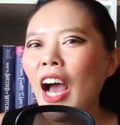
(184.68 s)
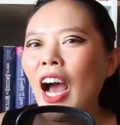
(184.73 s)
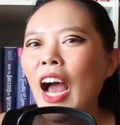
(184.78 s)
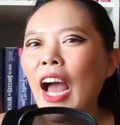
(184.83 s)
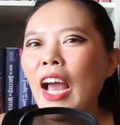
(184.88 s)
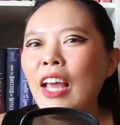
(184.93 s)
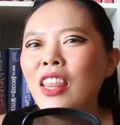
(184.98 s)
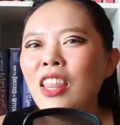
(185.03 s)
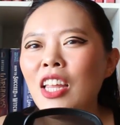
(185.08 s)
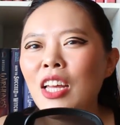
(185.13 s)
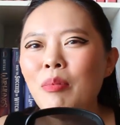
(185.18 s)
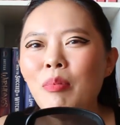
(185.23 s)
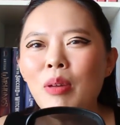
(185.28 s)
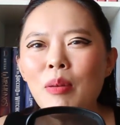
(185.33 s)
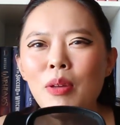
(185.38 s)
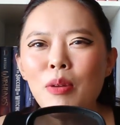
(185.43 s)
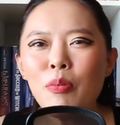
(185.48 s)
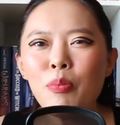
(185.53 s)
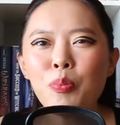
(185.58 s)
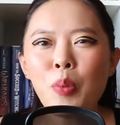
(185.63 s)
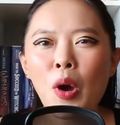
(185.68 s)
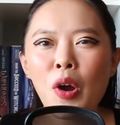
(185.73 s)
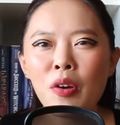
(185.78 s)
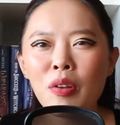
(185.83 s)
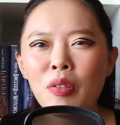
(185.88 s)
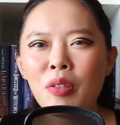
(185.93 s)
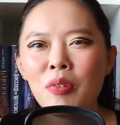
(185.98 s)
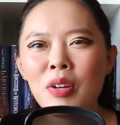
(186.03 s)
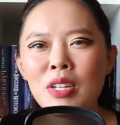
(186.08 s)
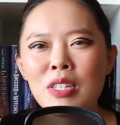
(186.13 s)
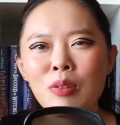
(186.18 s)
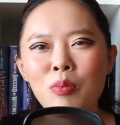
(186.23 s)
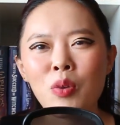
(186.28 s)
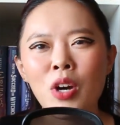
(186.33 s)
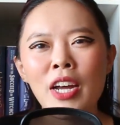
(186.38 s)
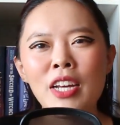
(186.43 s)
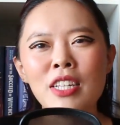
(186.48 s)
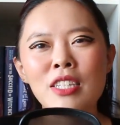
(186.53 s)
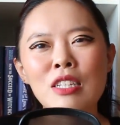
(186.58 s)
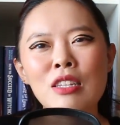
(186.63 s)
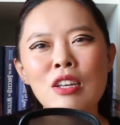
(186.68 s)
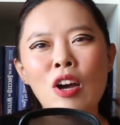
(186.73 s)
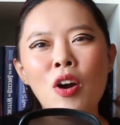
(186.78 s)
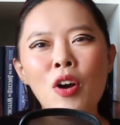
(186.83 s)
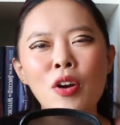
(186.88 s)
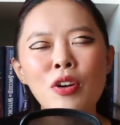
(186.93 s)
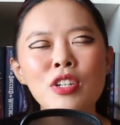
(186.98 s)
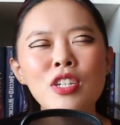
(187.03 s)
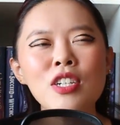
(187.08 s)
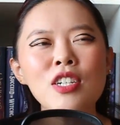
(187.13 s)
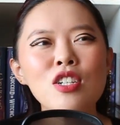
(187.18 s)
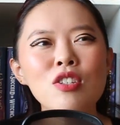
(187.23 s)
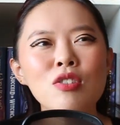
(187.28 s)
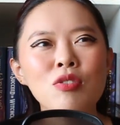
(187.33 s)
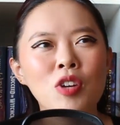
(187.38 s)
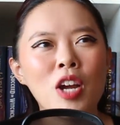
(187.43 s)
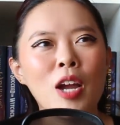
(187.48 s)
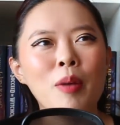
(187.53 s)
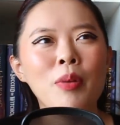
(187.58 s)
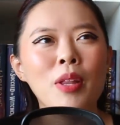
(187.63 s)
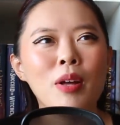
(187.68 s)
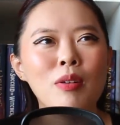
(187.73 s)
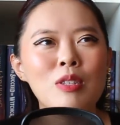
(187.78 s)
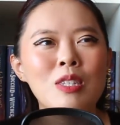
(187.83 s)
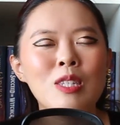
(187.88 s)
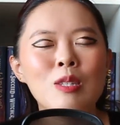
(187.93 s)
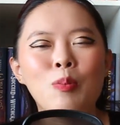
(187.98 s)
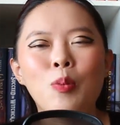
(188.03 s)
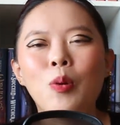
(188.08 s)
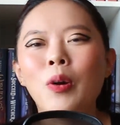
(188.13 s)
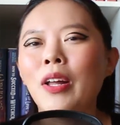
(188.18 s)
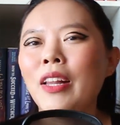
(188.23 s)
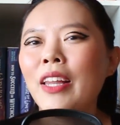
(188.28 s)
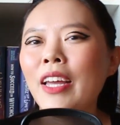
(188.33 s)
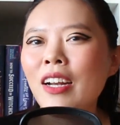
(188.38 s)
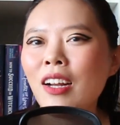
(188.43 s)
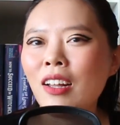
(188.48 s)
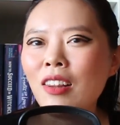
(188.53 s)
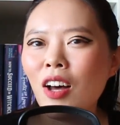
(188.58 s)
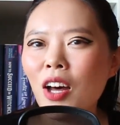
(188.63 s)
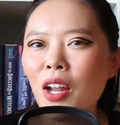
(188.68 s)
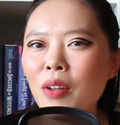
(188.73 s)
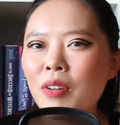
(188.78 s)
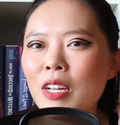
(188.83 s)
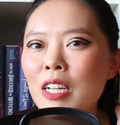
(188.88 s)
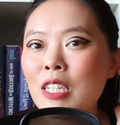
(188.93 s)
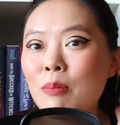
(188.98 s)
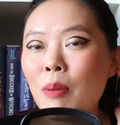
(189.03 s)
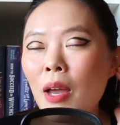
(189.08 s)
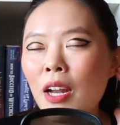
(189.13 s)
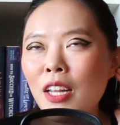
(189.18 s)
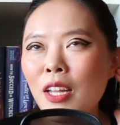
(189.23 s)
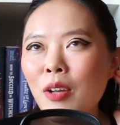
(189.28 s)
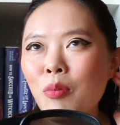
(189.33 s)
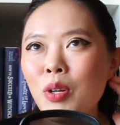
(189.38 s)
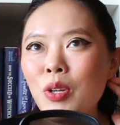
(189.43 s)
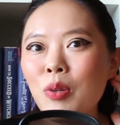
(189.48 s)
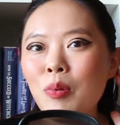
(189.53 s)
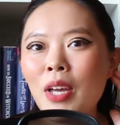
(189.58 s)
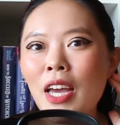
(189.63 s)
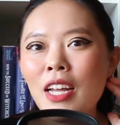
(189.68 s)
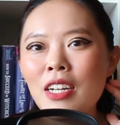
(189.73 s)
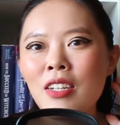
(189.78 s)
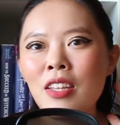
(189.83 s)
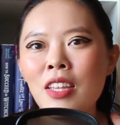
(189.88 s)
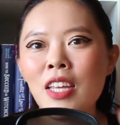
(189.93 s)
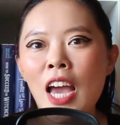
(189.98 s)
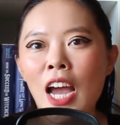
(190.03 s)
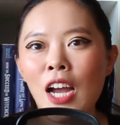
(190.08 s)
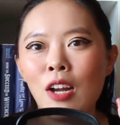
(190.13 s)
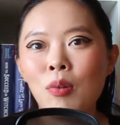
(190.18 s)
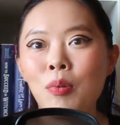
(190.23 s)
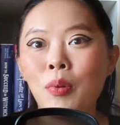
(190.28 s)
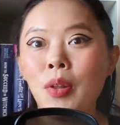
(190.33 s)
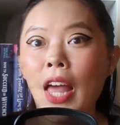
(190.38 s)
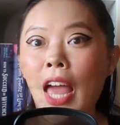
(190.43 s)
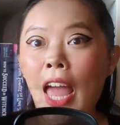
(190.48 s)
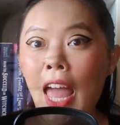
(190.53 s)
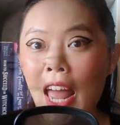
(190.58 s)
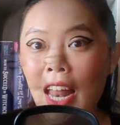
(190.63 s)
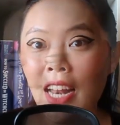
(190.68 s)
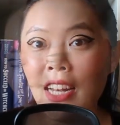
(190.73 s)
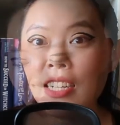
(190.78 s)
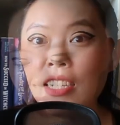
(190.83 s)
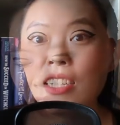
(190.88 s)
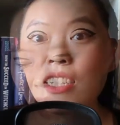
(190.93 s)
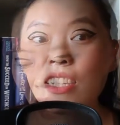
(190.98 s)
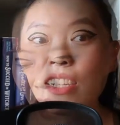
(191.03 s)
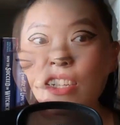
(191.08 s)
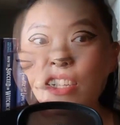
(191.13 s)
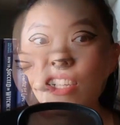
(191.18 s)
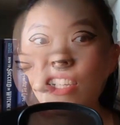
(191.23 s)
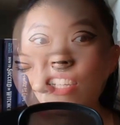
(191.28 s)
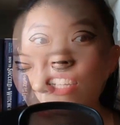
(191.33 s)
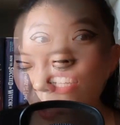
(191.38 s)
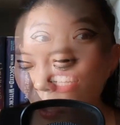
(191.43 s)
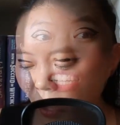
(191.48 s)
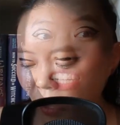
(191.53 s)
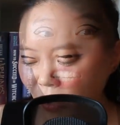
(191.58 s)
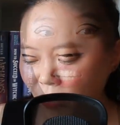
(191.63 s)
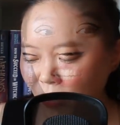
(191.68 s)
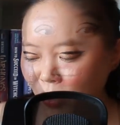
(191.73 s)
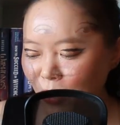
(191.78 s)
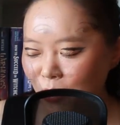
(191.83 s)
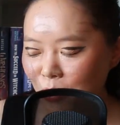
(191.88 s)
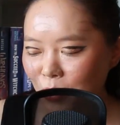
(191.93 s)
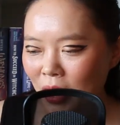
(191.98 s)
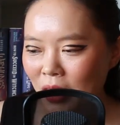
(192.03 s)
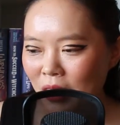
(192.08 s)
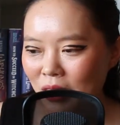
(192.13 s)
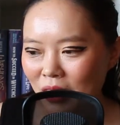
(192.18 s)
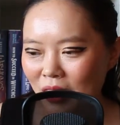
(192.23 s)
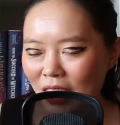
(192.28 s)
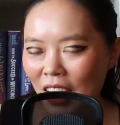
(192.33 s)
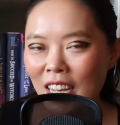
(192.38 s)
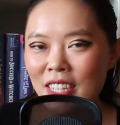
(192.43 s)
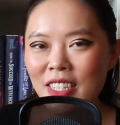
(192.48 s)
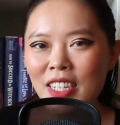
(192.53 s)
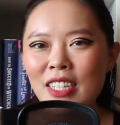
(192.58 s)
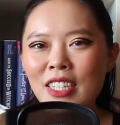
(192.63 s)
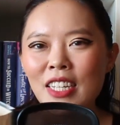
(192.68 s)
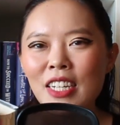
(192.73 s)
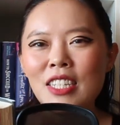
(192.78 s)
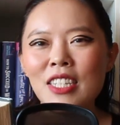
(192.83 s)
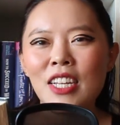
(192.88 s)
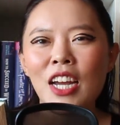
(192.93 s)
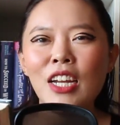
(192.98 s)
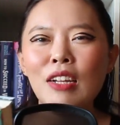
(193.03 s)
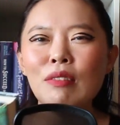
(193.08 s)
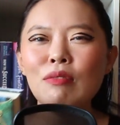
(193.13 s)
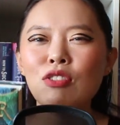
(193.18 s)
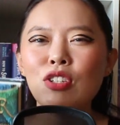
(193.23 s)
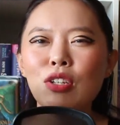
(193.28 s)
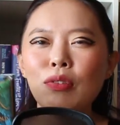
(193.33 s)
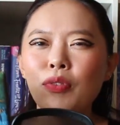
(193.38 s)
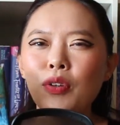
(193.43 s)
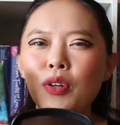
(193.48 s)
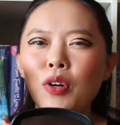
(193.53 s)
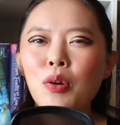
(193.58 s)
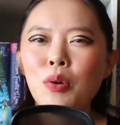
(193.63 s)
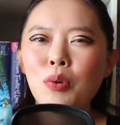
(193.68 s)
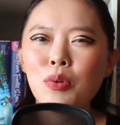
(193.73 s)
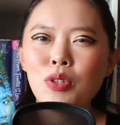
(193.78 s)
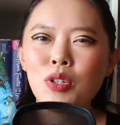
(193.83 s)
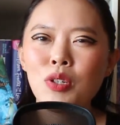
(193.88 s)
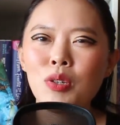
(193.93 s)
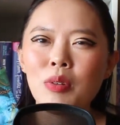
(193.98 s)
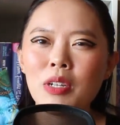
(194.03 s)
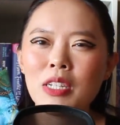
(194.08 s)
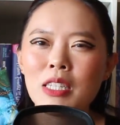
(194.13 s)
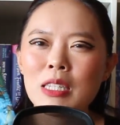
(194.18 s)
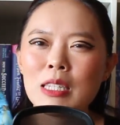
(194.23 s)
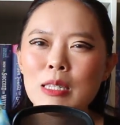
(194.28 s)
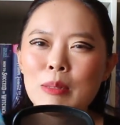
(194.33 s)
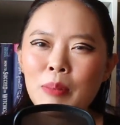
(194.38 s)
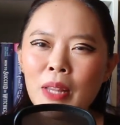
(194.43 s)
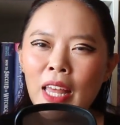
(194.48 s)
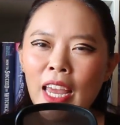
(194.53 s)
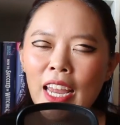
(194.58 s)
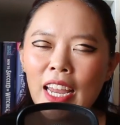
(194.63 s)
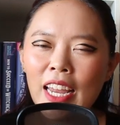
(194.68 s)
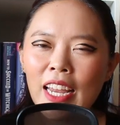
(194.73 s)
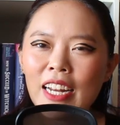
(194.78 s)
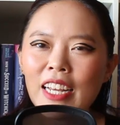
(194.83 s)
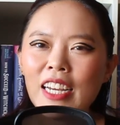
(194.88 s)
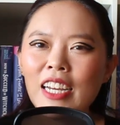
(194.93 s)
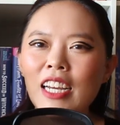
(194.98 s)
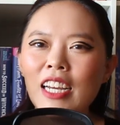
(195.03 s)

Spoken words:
I think maybe part of the reason why is it's hard to describe without spoiling a lot of it, especially when you get to the actual end. The plot of The Reader, as I said, is kind of difficult to explain.